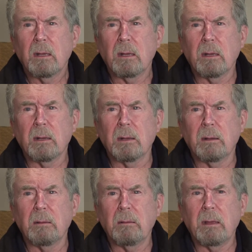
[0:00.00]

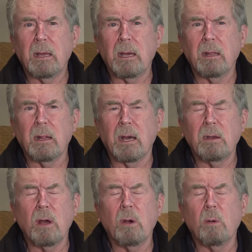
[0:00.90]
And I
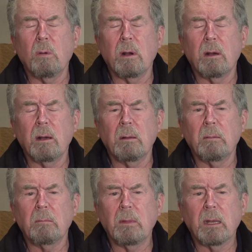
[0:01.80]

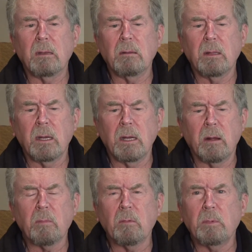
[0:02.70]
know that a
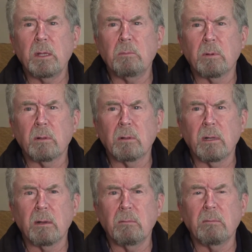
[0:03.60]
number of people
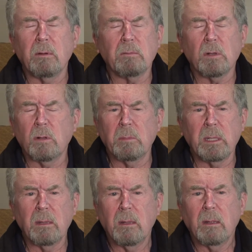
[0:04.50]
have told me